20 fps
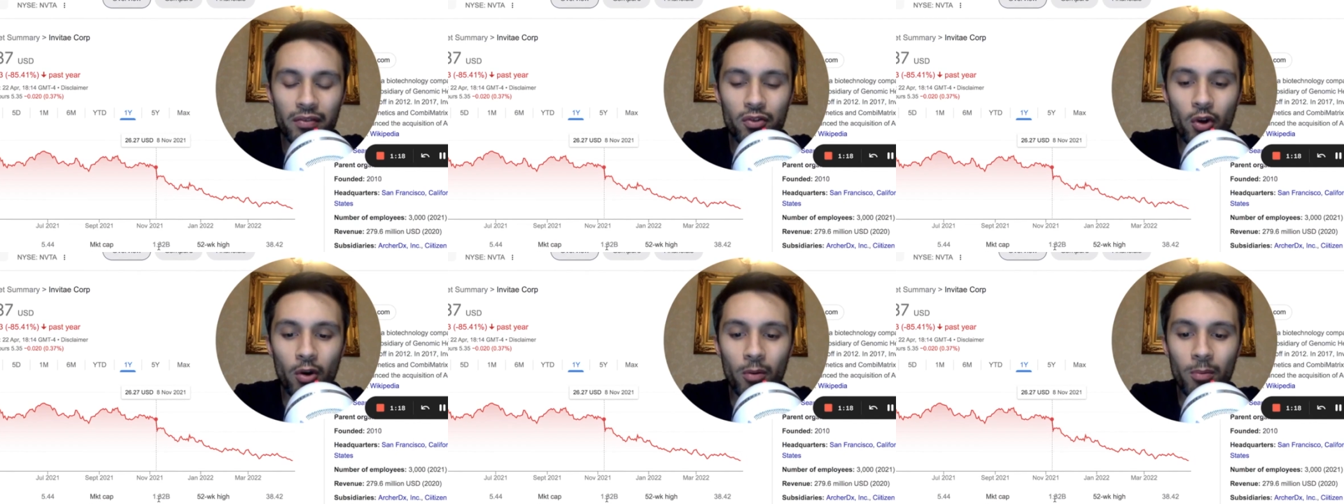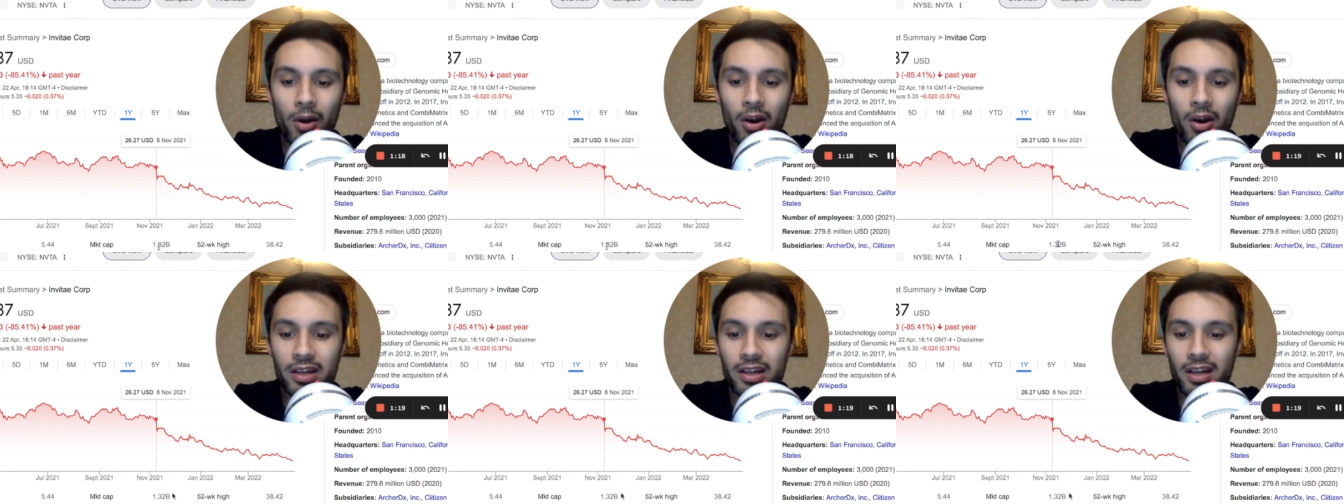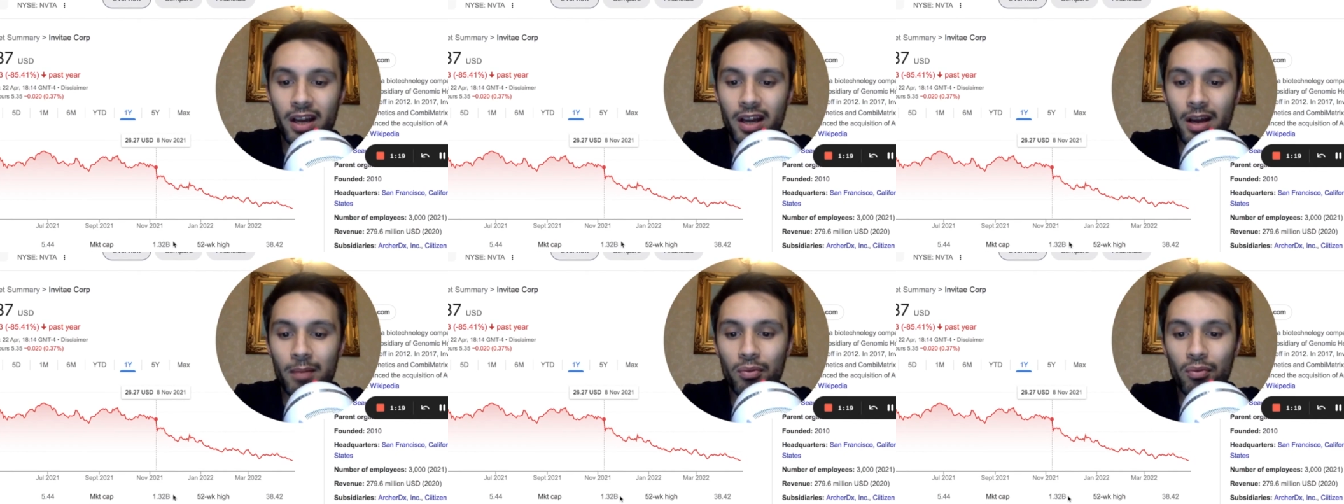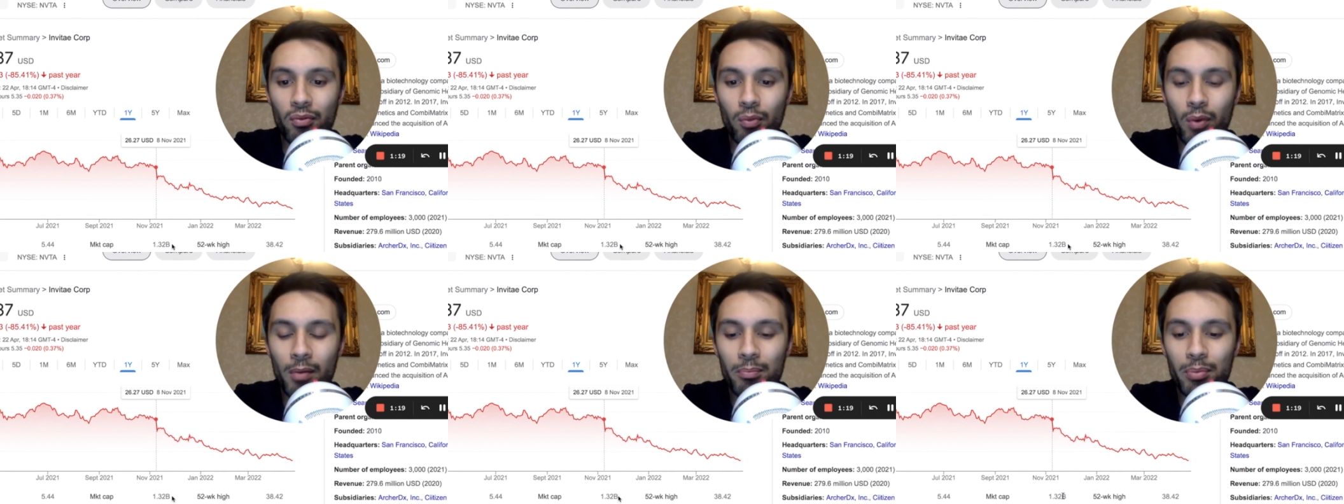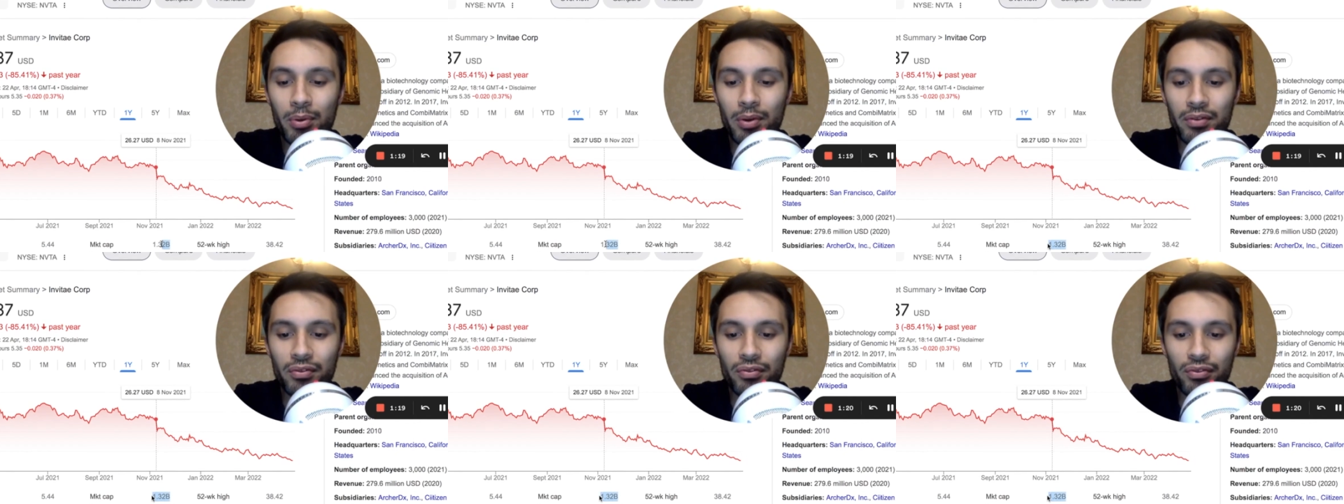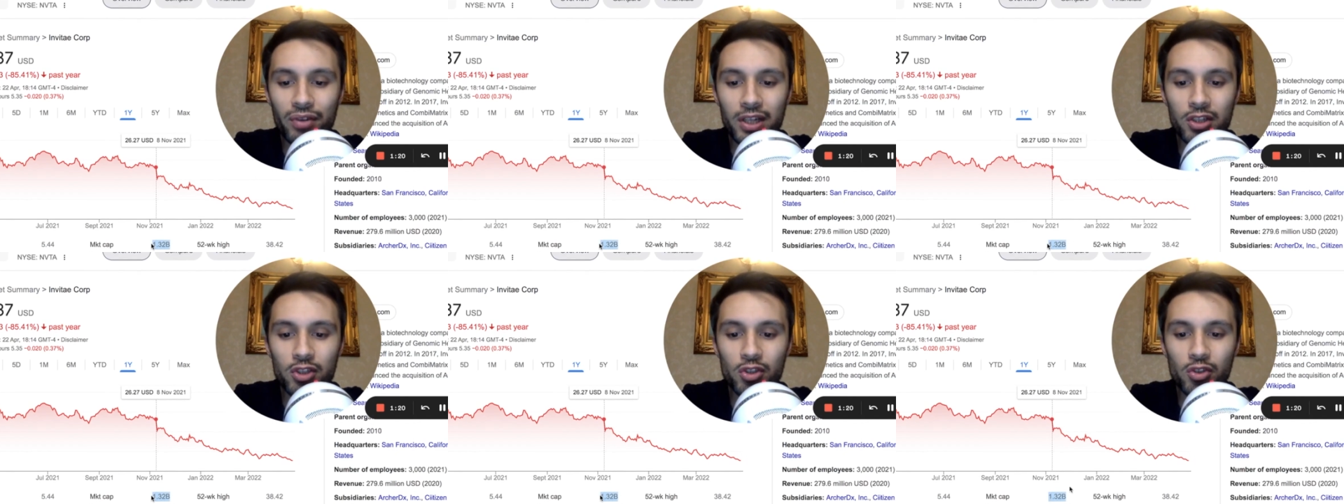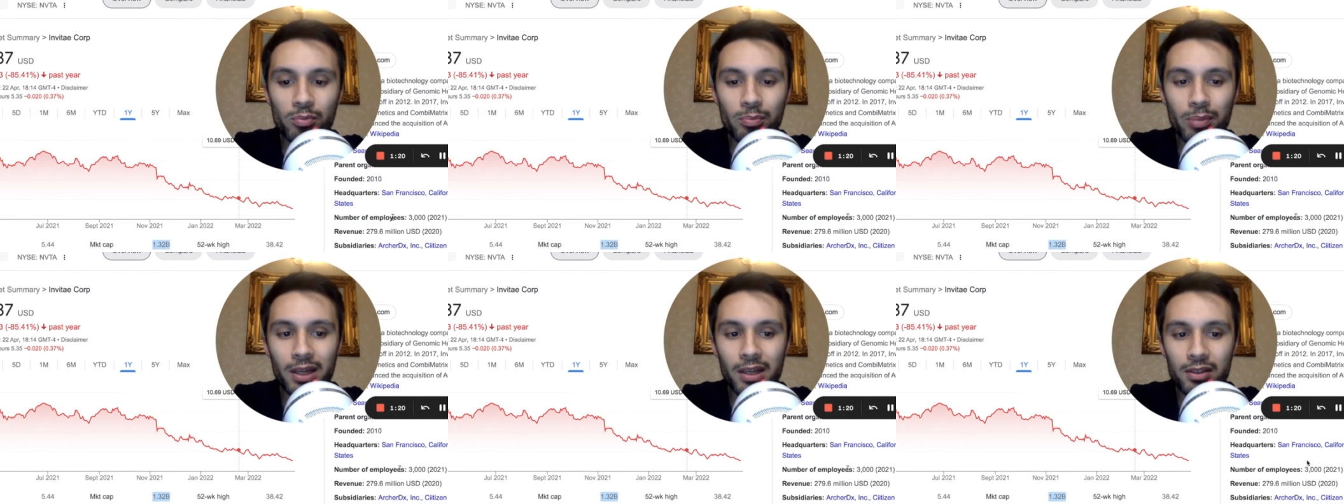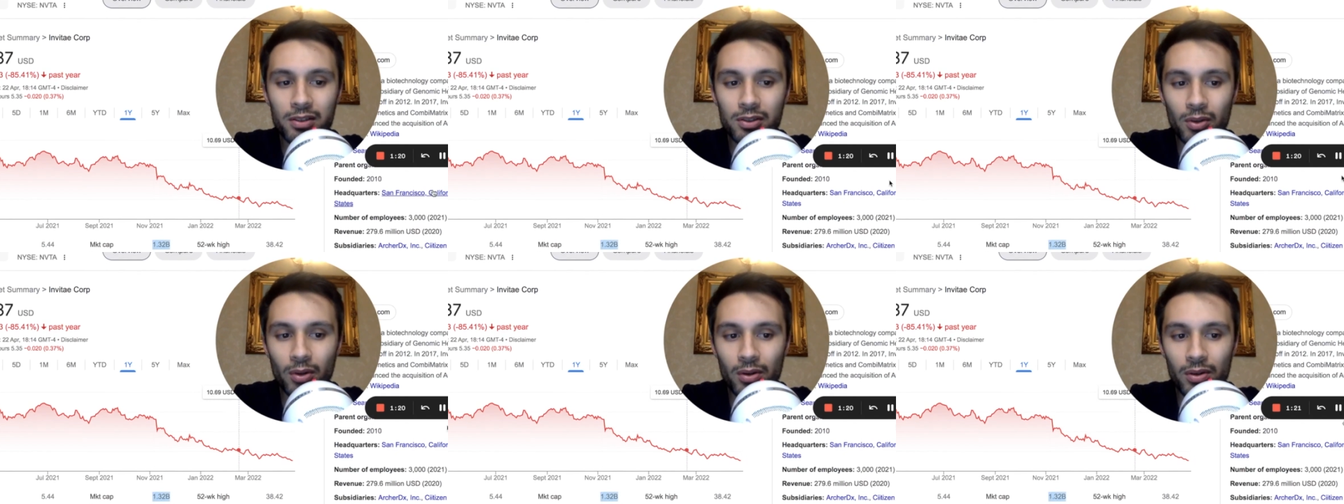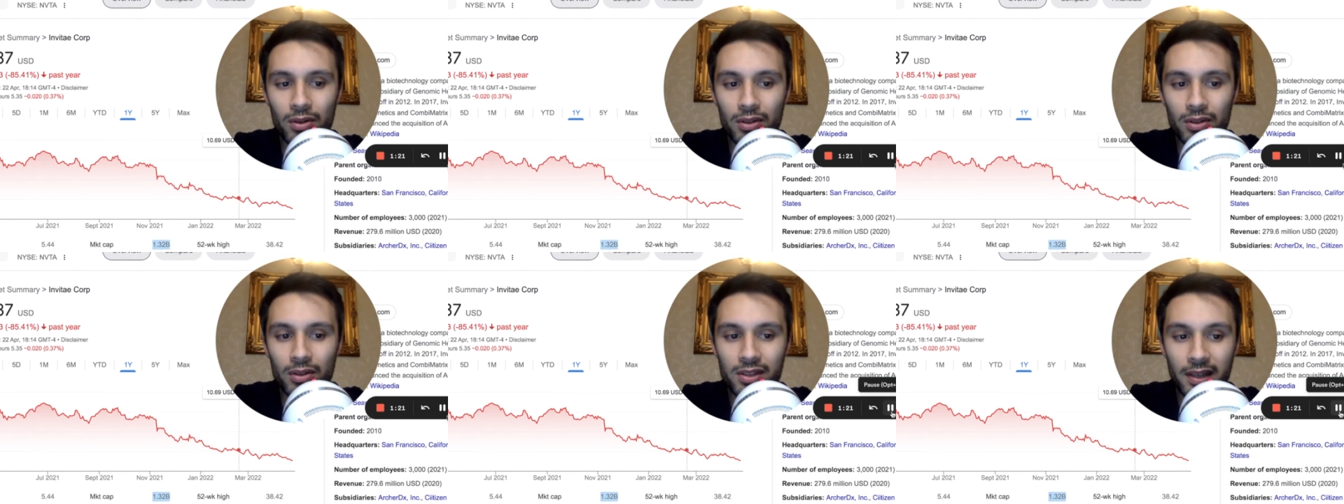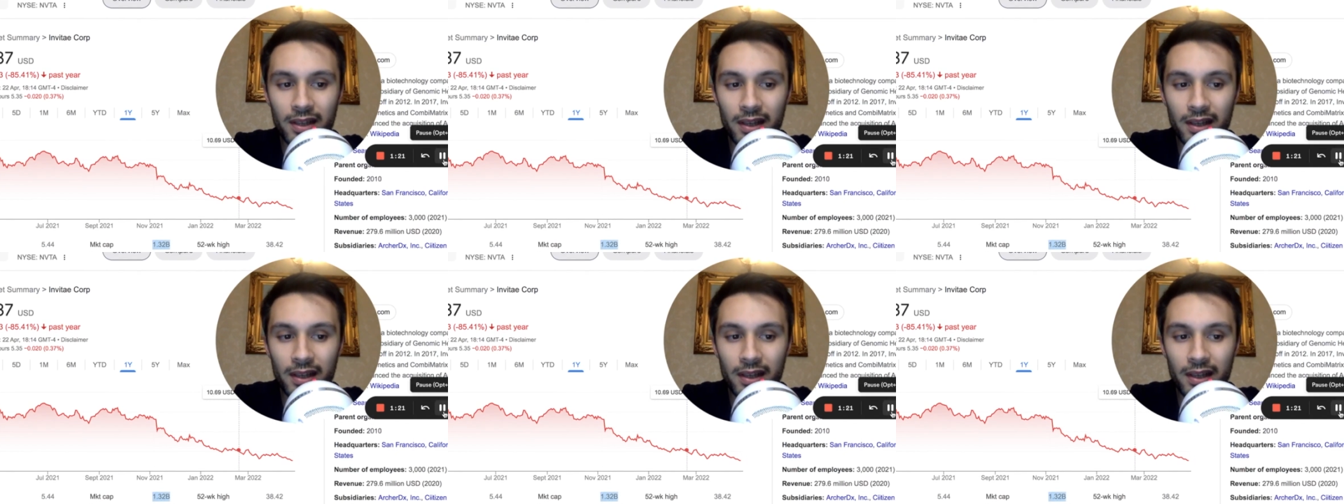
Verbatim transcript: but they've got a market cap of $1.32 billion,